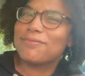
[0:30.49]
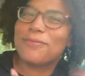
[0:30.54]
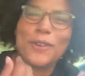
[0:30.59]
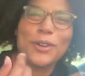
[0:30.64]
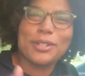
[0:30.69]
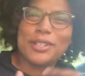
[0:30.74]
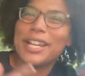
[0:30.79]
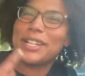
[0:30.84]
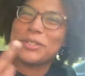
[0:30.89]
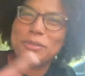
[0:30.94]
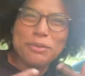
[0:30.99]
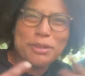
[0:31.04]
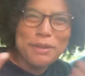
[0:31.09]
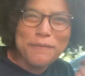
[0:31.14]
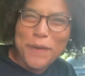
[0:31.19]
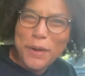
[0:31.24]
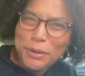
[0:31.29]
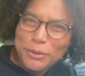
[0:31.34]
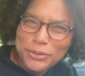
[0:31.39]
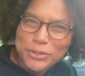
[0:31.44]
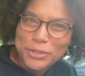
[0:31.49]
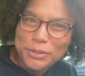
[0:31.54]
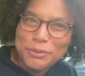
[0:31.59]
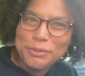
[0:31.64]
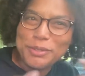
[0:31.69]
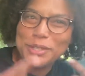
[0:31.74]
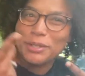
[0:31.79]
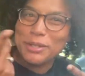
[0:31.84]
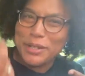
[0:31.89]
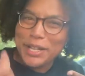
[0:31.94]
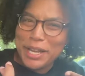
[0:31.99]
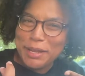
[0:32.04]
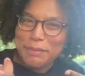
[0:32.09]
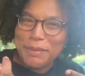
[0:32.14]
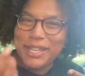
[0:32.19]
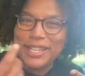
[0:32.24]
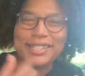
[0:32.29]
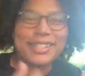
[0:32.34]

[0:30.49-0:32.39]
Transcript: for like doing a photo shoot. You know what I mean?